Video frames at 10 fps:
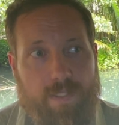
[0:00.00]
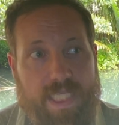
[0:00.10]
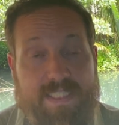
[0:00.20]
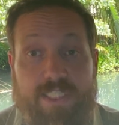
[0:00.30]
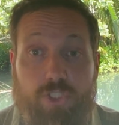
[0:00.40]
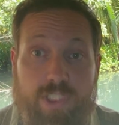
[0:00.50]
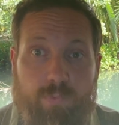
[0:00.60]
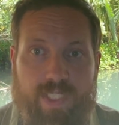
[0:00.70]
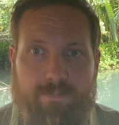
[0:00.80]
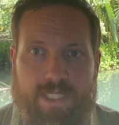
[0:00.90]
Essentially
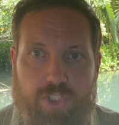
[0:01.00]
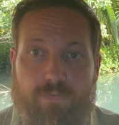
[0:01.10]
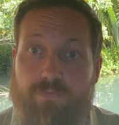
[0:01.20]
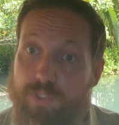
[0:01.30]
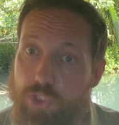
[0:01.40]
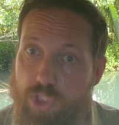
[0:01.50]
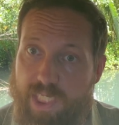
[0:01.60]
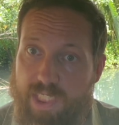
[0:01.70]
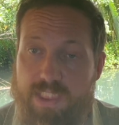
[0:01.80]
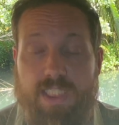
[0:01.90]
we can measure fish
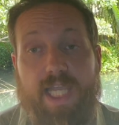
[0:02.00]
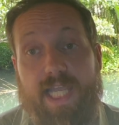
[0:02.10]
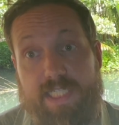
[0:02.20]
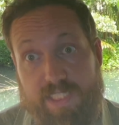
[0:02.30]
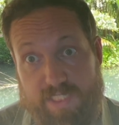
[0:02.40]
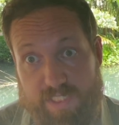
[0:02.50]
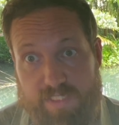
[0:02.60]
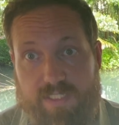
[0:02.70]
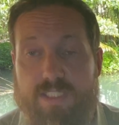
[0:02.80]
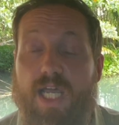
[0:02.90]
lengths and
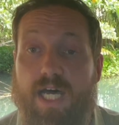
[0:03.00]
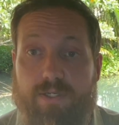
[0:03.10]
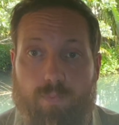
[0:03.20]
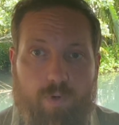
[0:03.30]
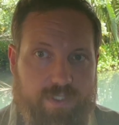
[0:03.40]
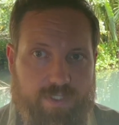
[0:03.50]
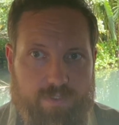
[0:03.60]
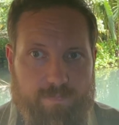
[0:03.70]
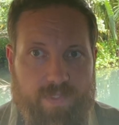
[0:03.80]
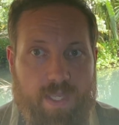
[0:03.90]
distances underwater.